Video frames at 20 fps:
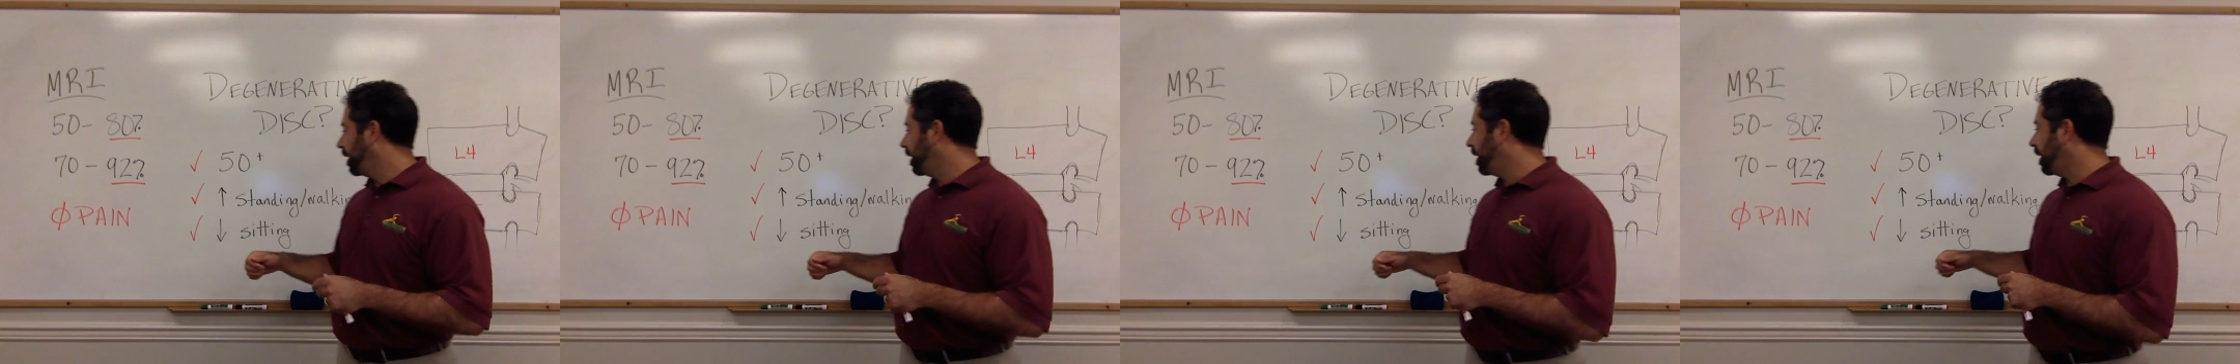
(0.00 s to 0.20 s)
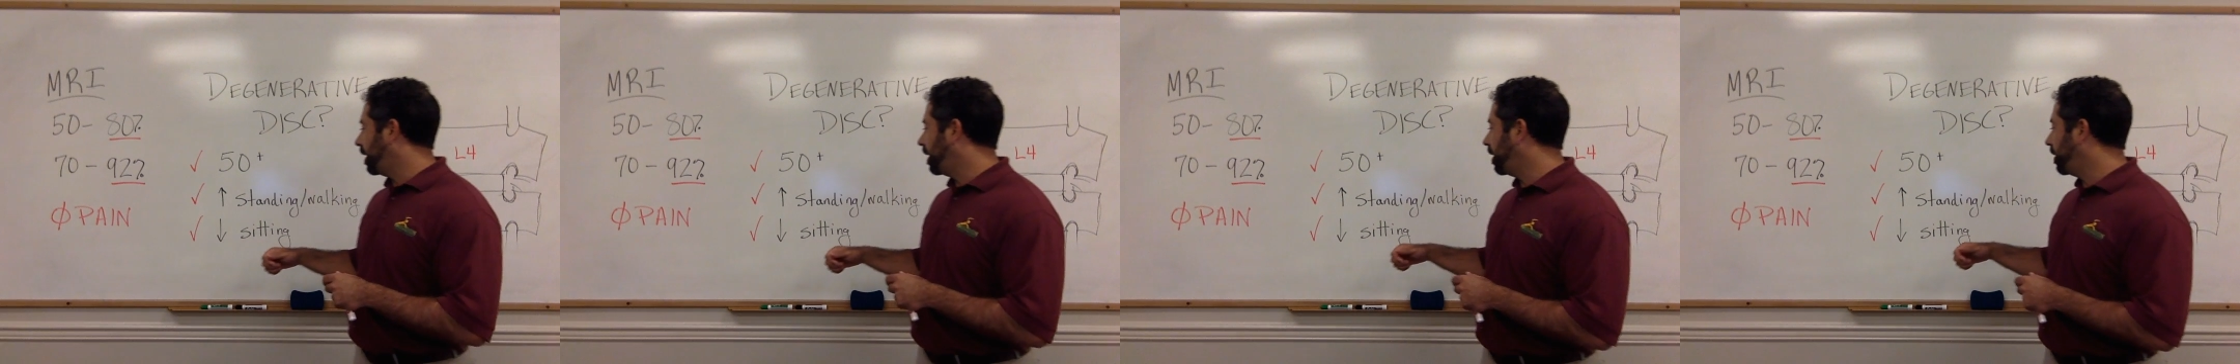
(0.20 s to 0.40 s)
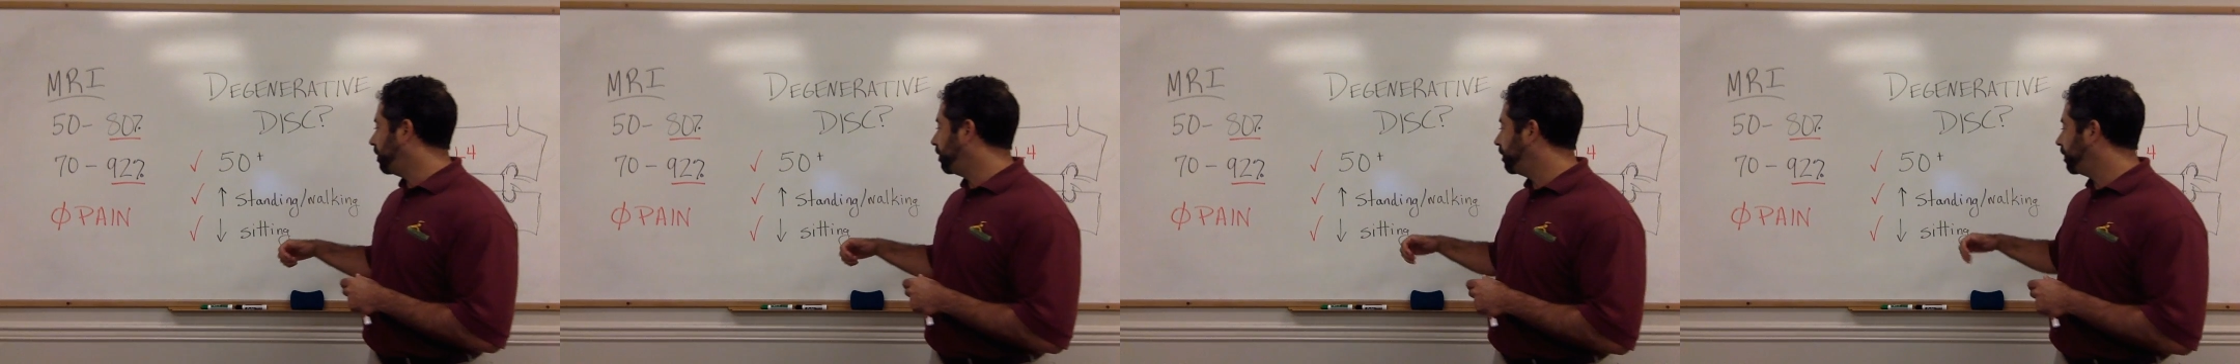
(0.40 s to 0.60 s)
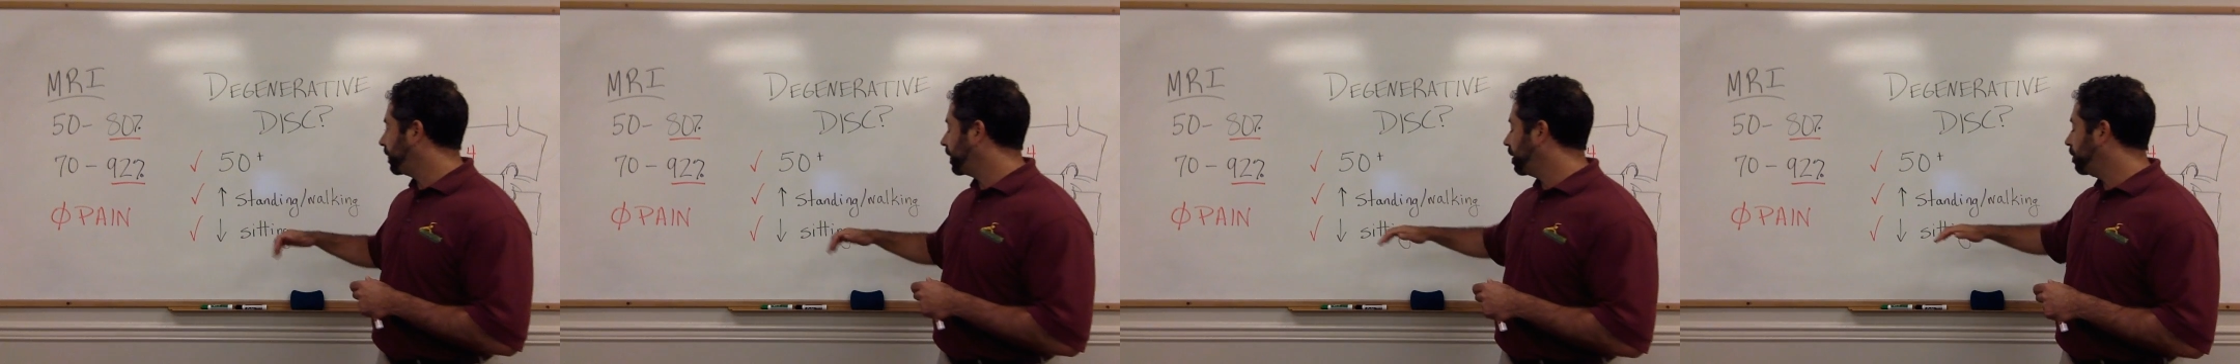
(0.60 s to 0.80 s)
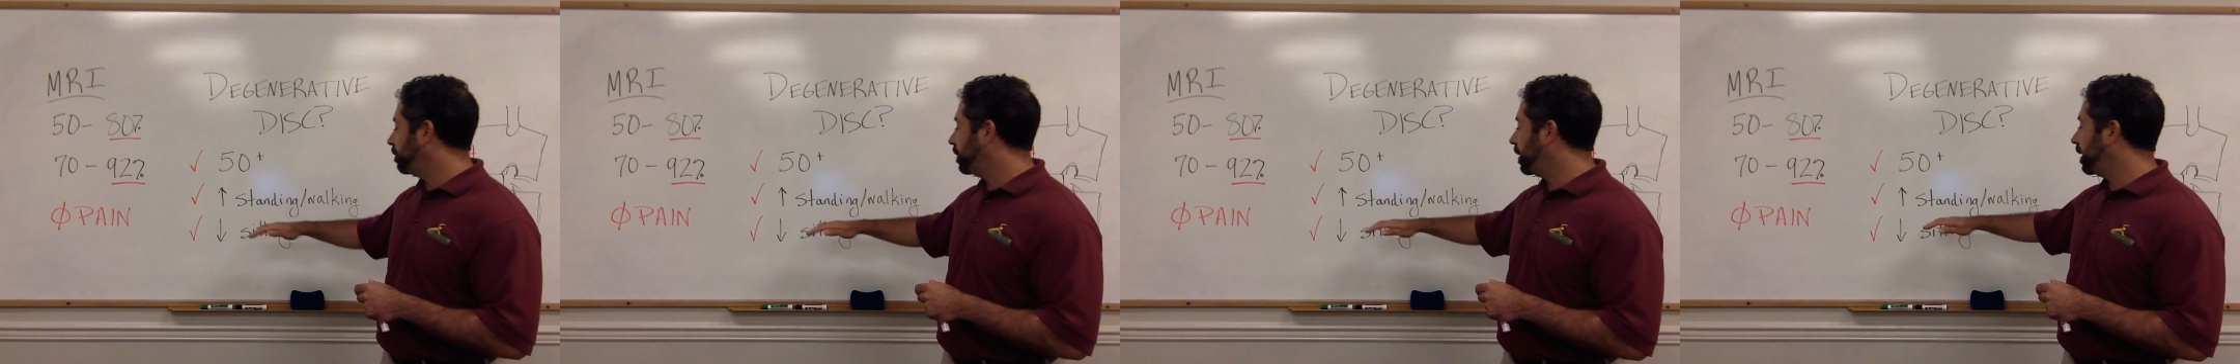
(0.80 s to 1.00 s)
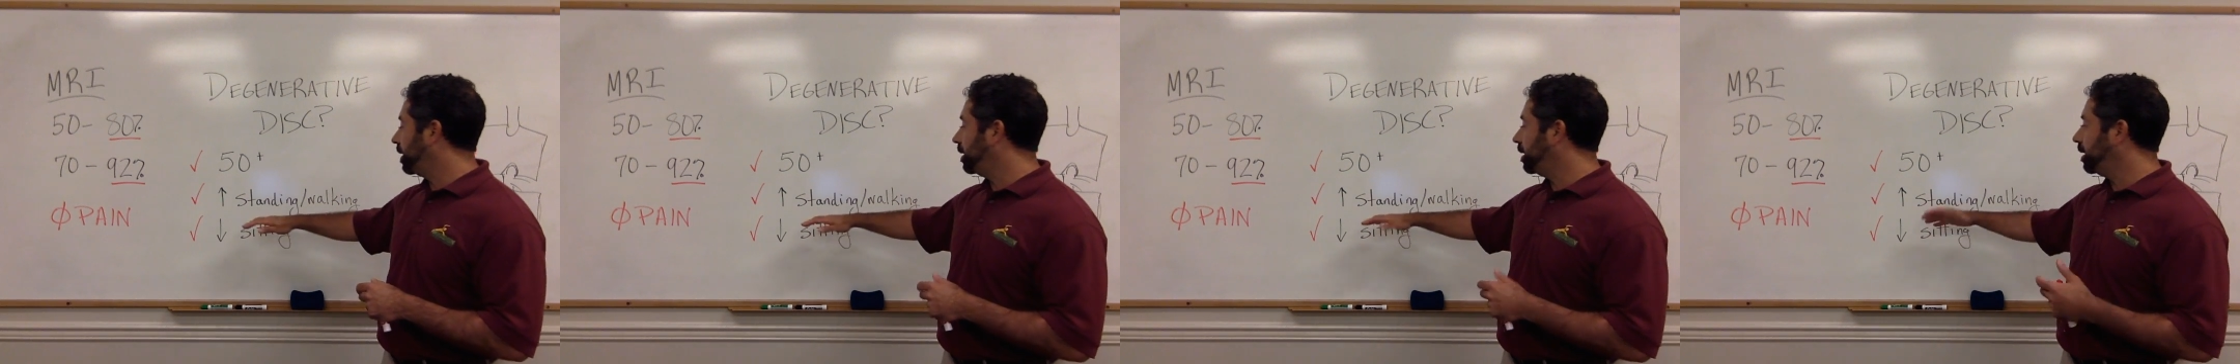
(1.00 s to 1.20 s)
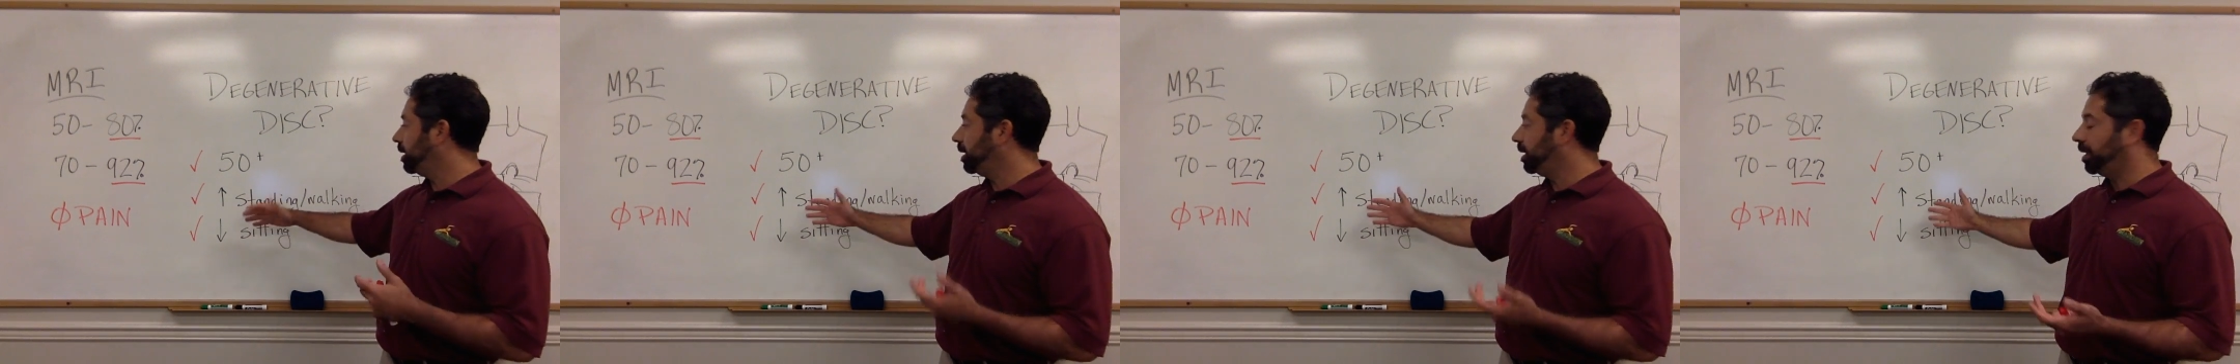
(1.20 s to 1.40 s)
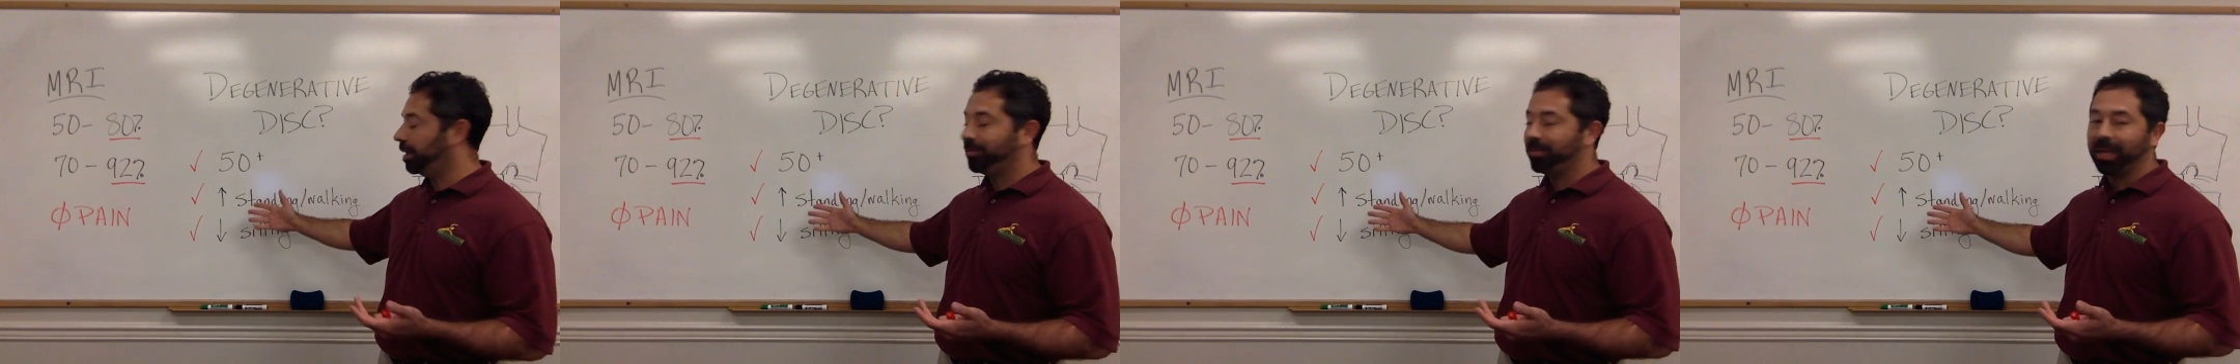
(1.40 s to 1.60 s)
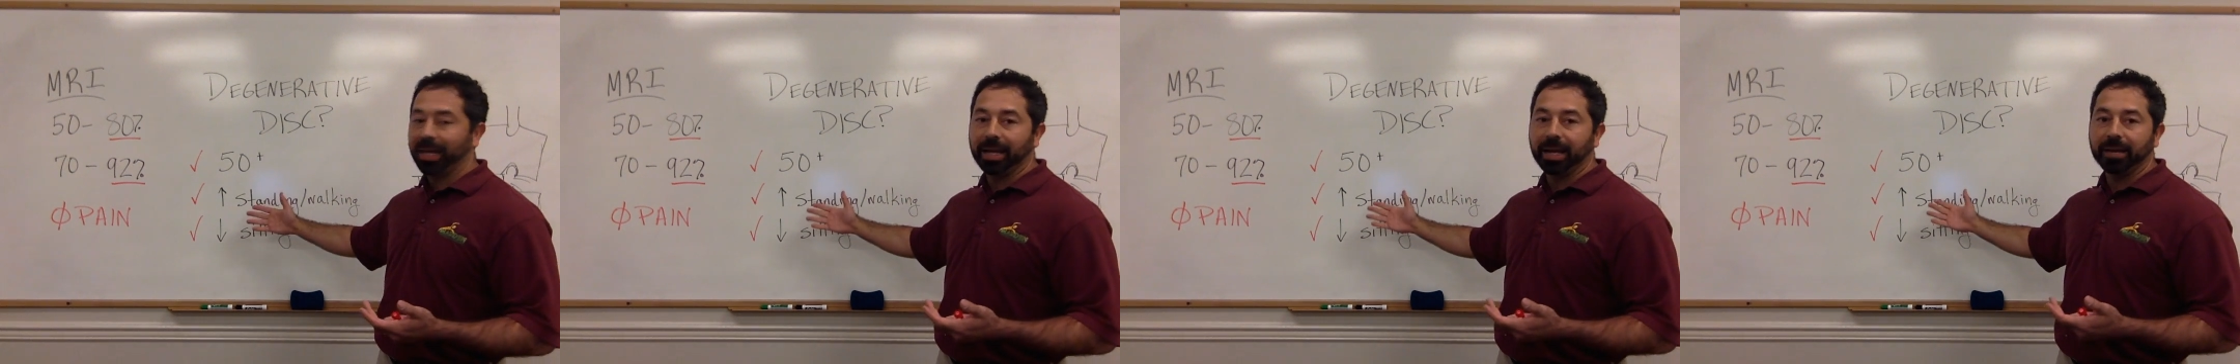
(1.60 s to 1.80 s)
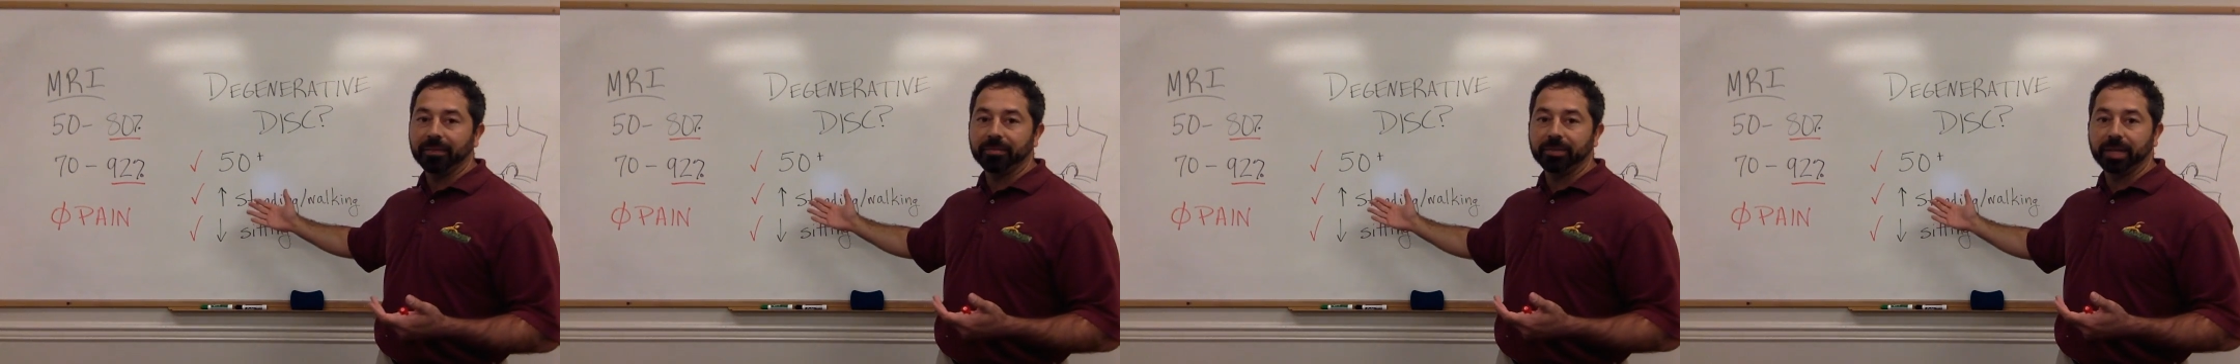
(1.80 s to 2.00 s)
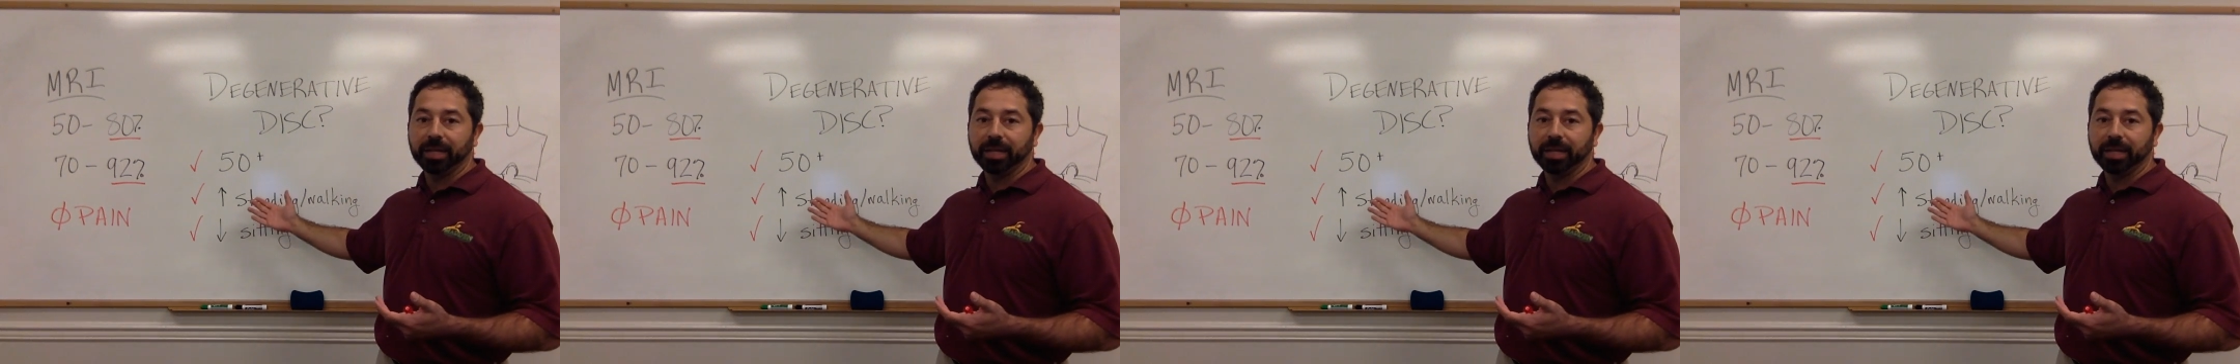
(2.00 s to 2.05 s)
But if they have